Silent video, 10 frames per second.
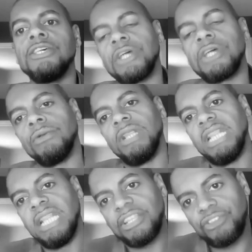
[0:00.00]
So
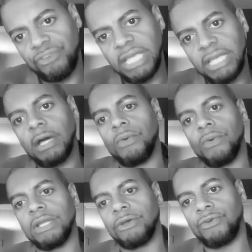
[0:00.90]
literally
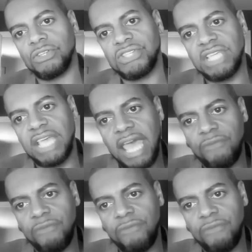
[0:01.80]
going across